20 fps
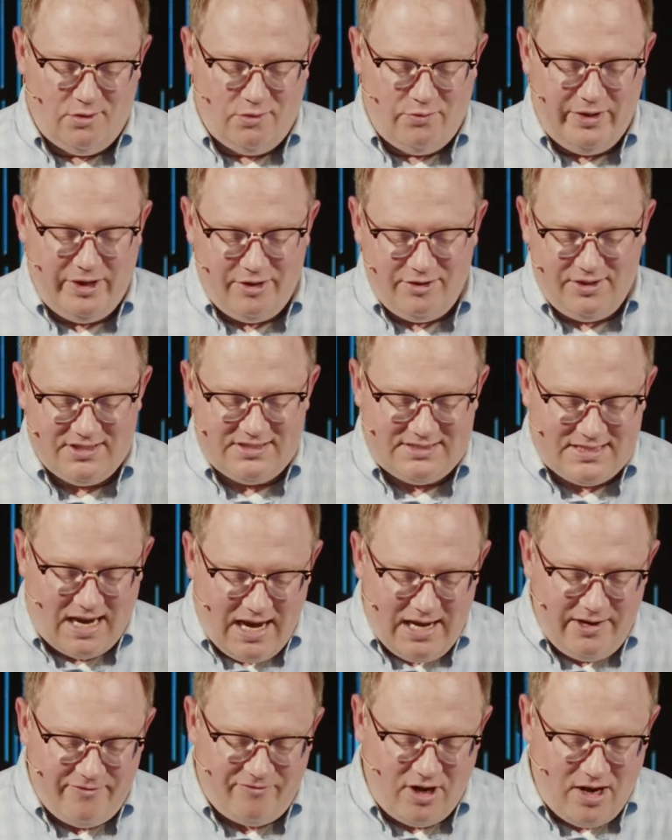We are
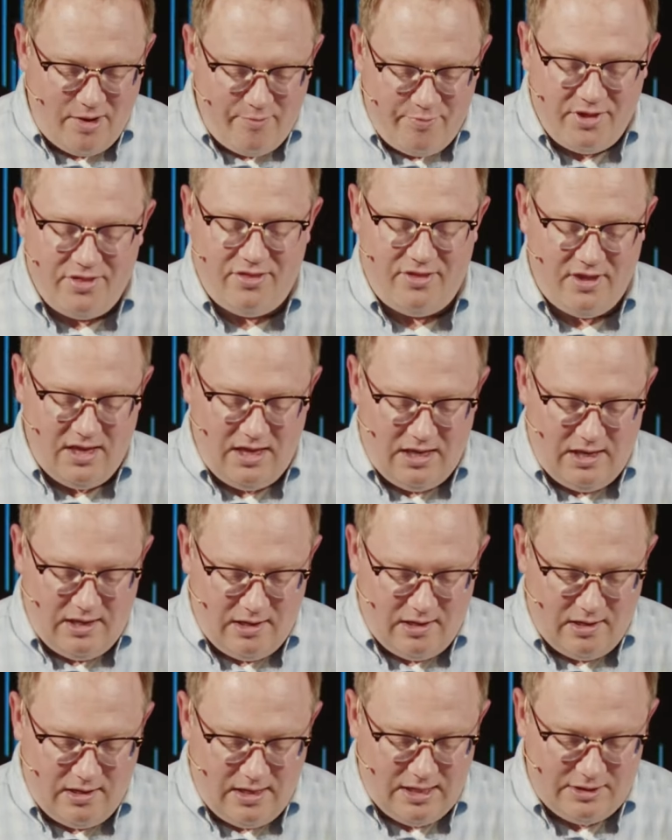designed for empathy
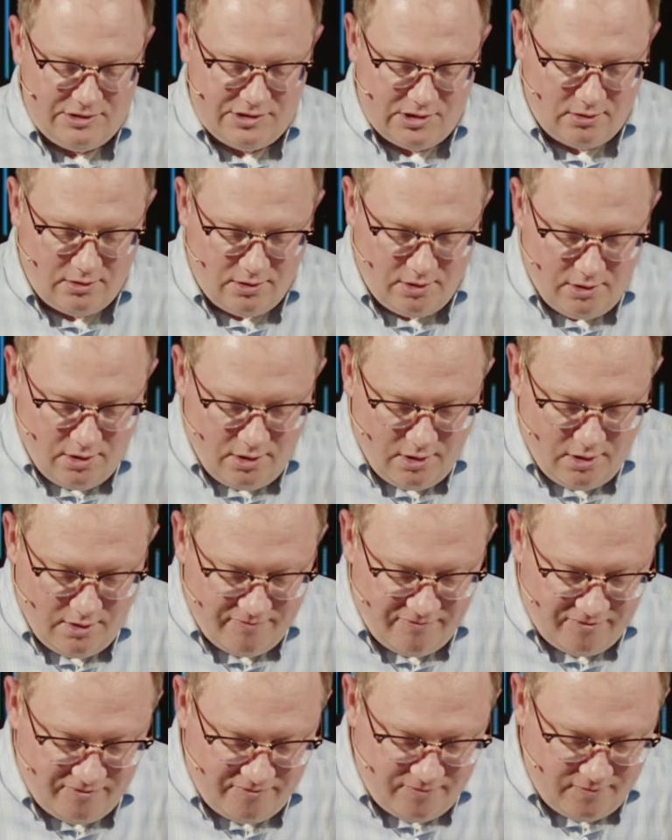and to
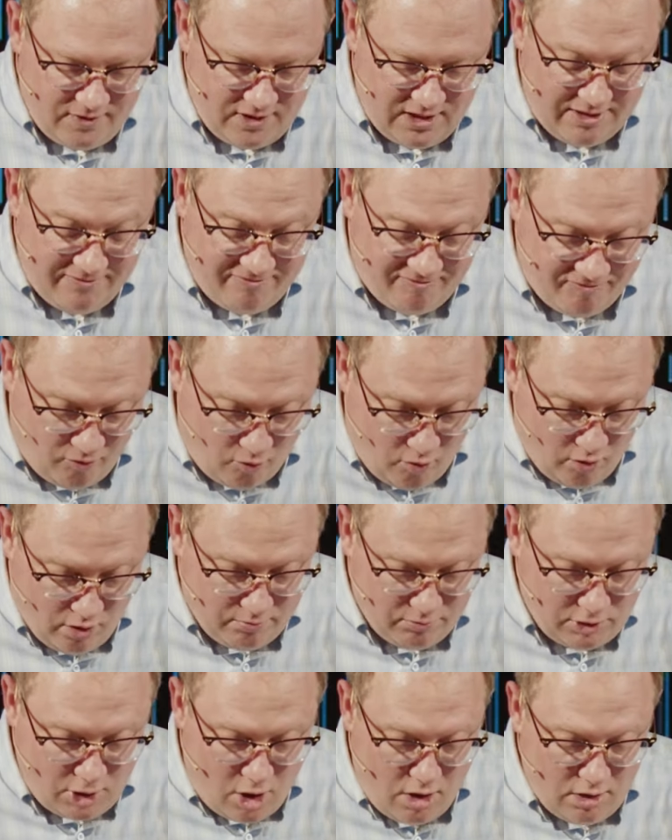learn and
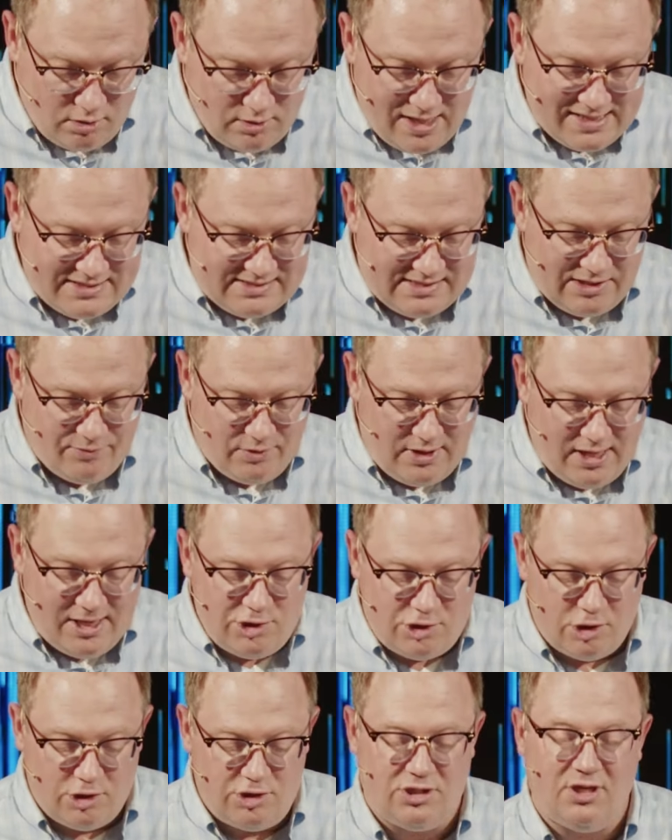form long lasting
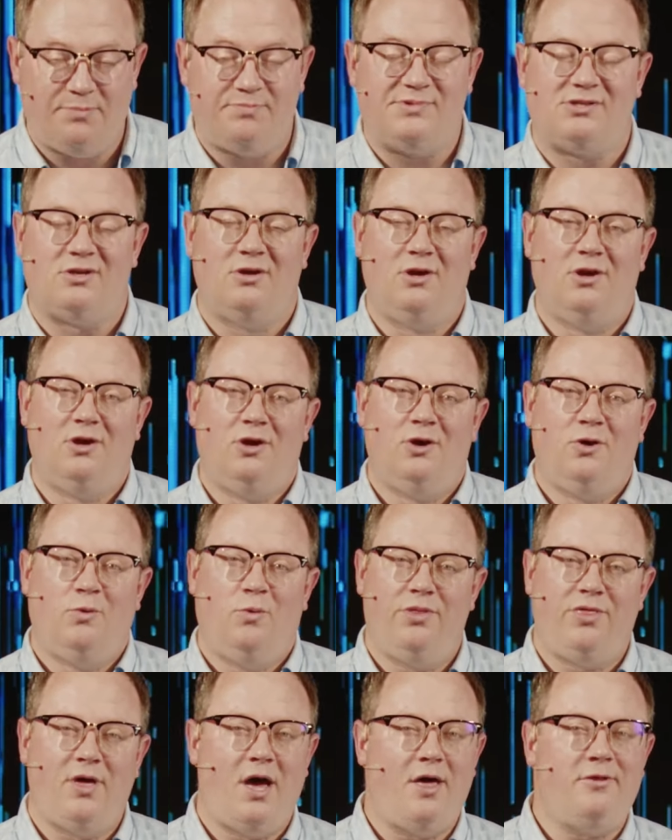relationships
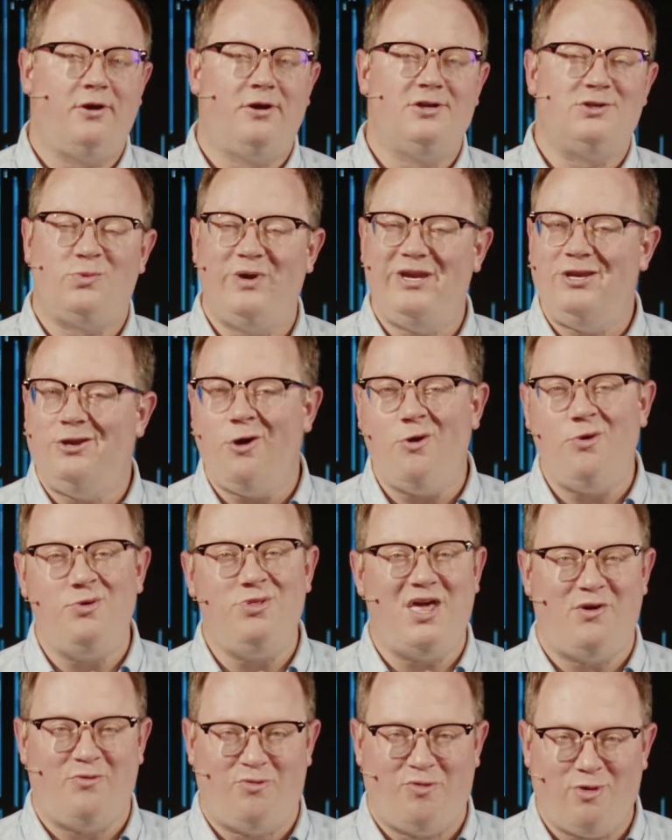with others. We know
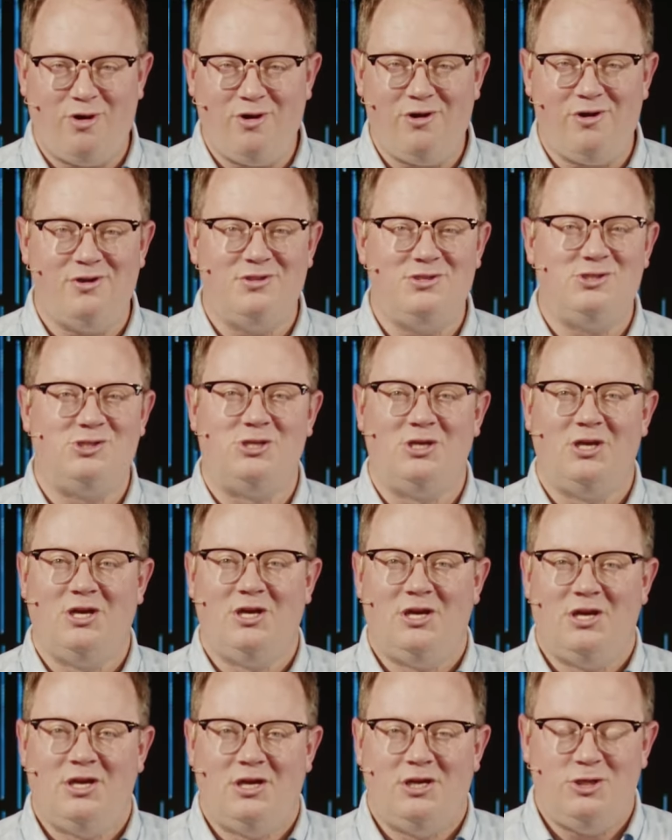that words
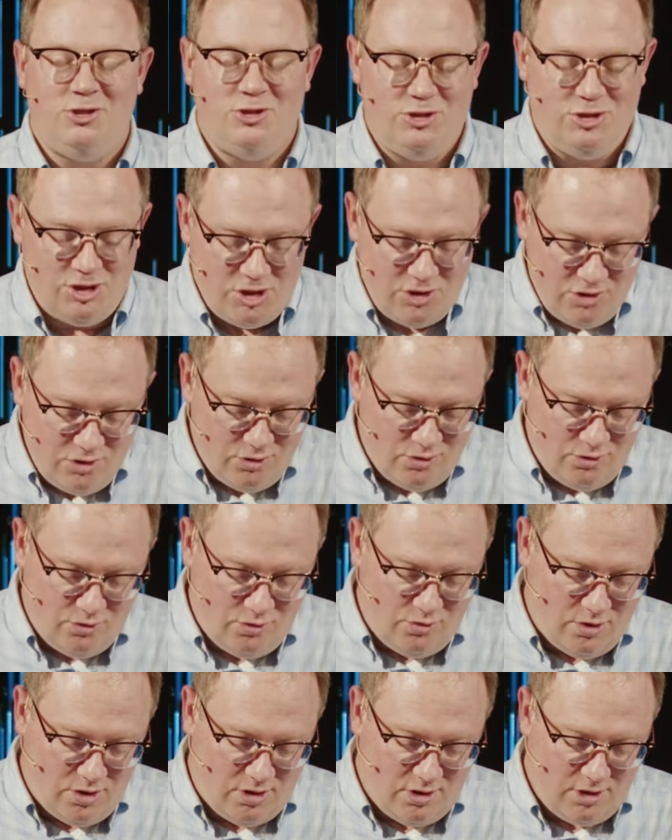
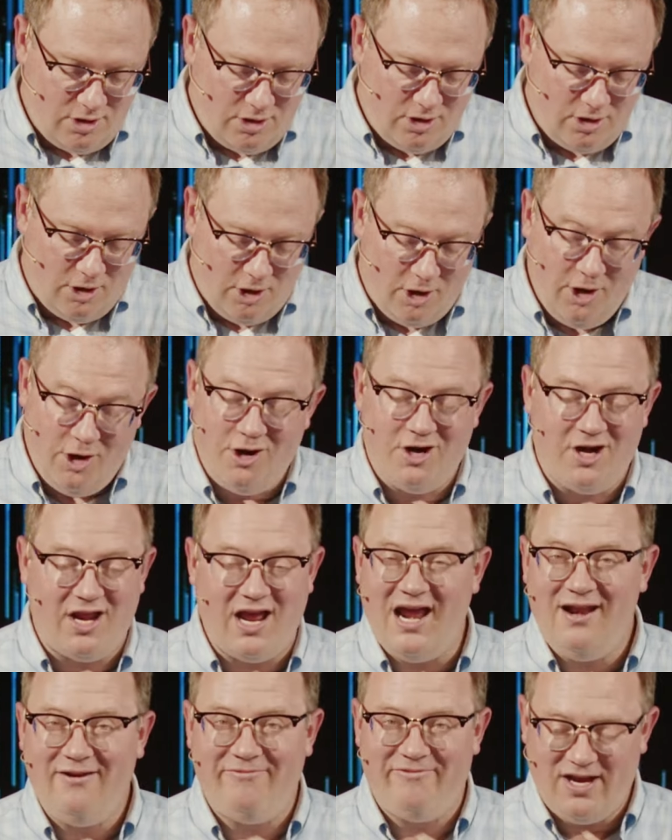do hurt
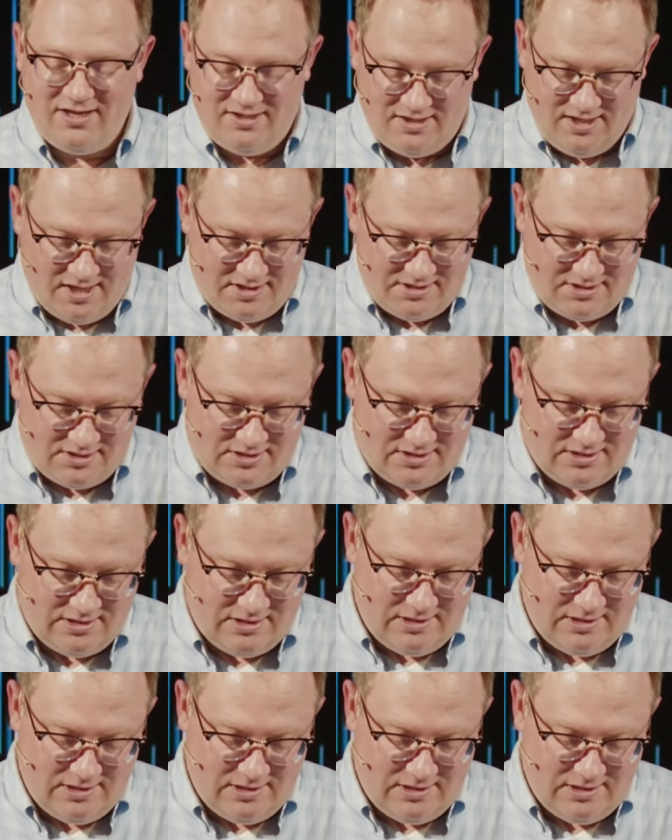and affect us.